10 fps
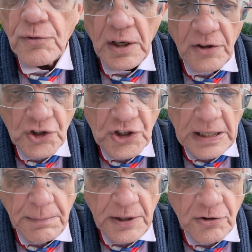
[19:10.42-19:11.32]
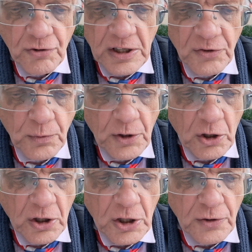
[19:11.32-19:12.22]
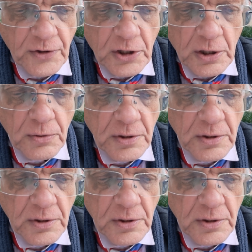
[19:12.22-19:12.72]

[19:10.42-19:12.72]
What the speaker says: rather shabbily dressed, with a long overcoat